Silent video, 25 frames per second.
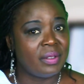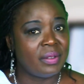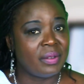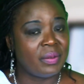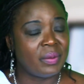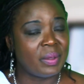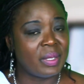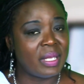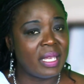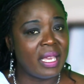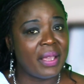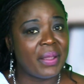
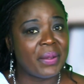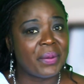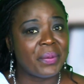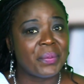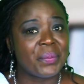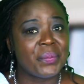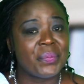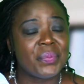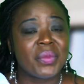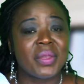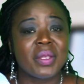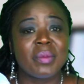Okay,
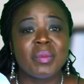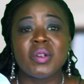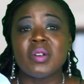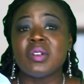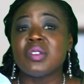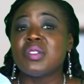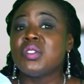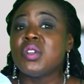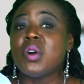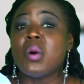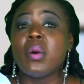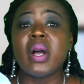
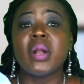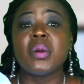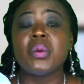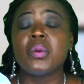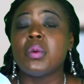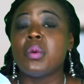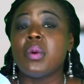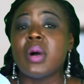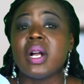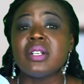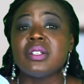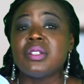because no one
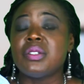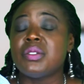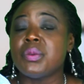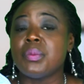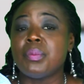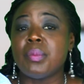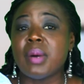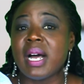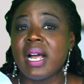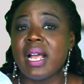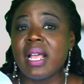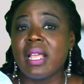will want to
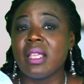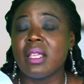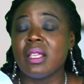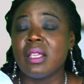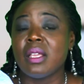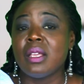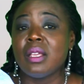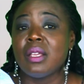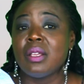buy